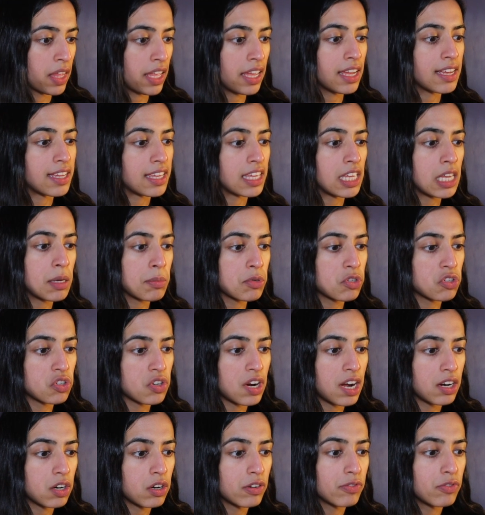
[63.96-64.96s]
It keeps
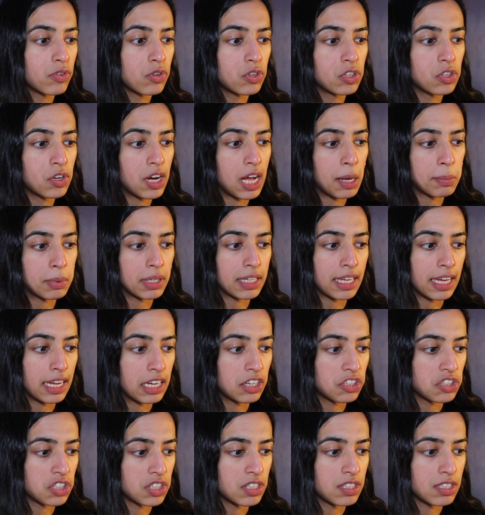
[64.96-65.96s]
track of all your
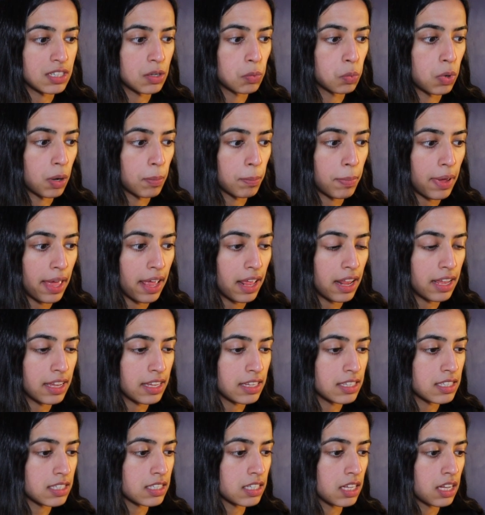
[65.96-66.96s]
applications in one
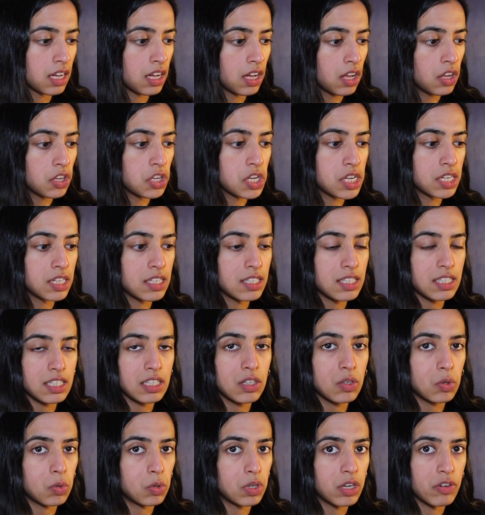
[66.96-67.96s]
place. You can
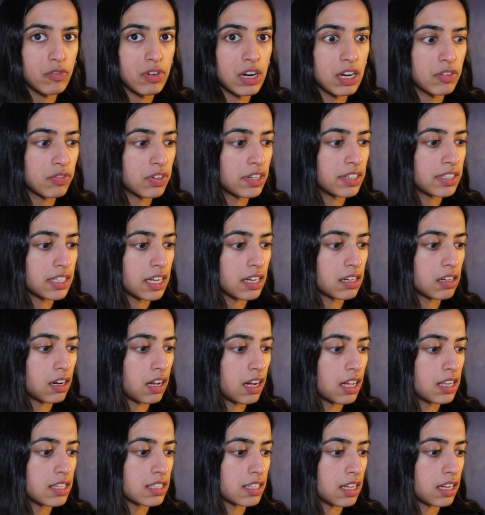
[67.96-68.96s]
see all your relevant
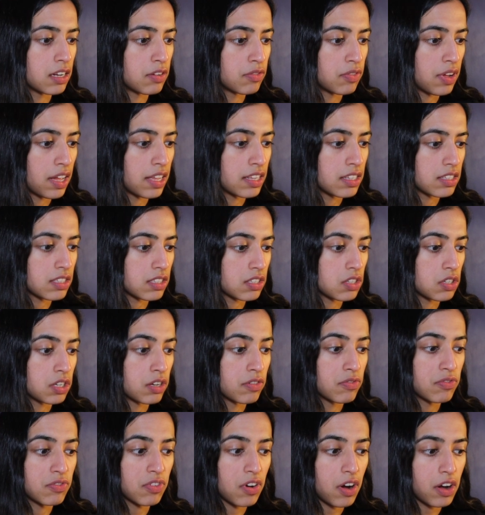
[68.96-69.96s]
deadlines and events. You
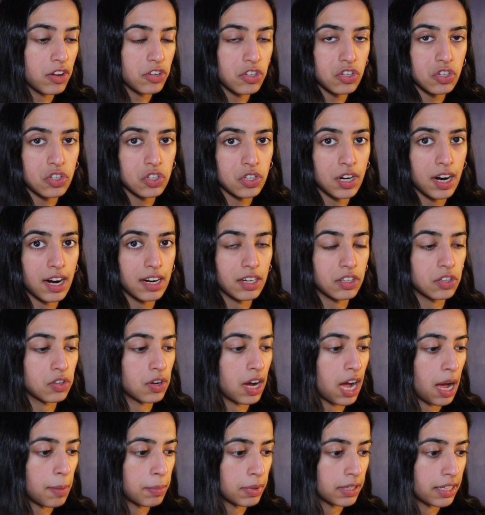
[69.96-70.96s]
can fast track
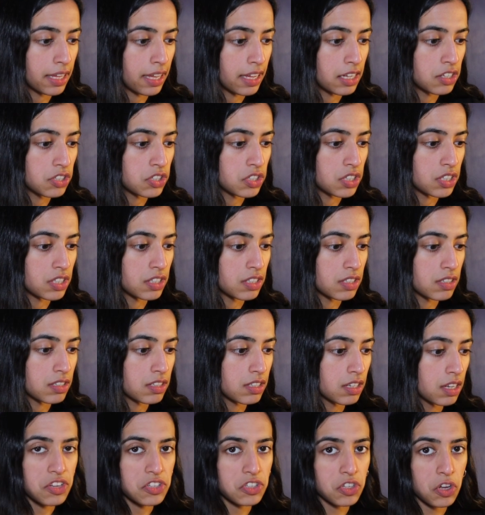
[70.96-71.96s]
your
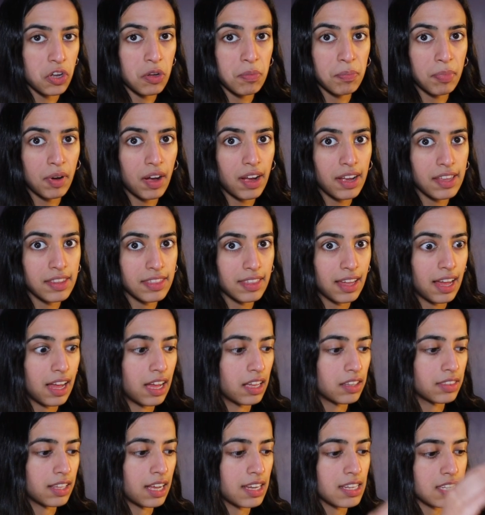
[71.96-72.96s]
applications. So by
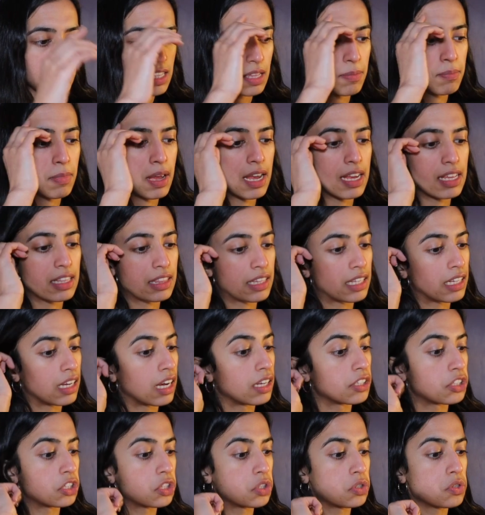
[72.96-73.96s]
that, that's the main thing
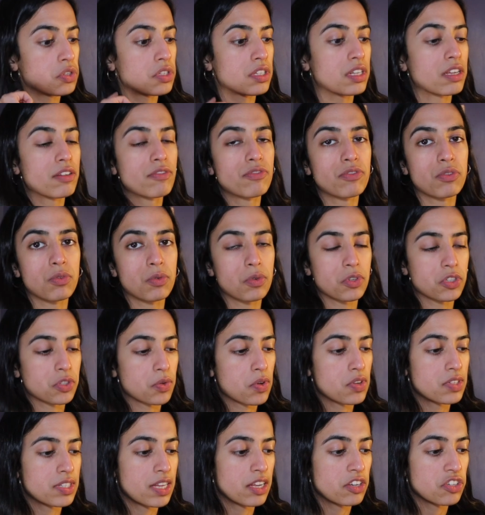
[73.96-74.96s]
I used it for.
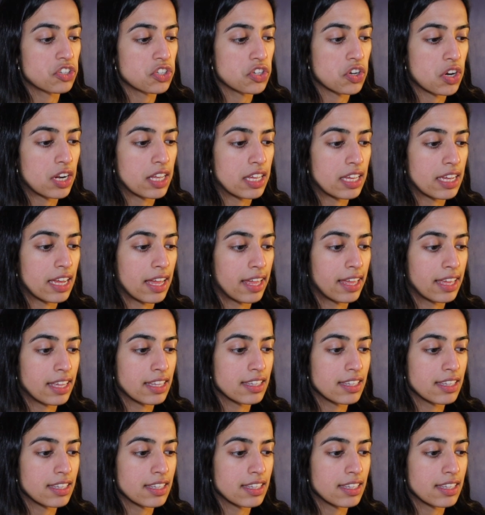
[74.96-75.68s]
So essentially